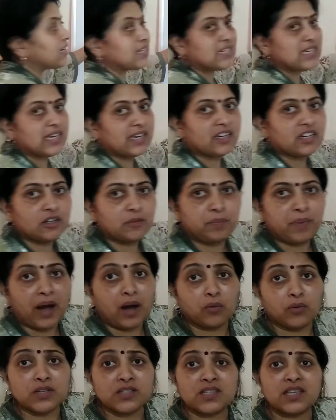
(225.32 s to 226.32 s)
integral
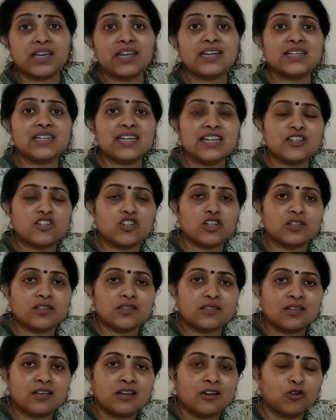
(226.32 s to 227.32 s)
powers?
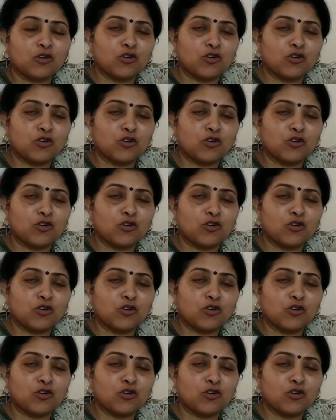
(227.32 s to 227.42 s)
Integers.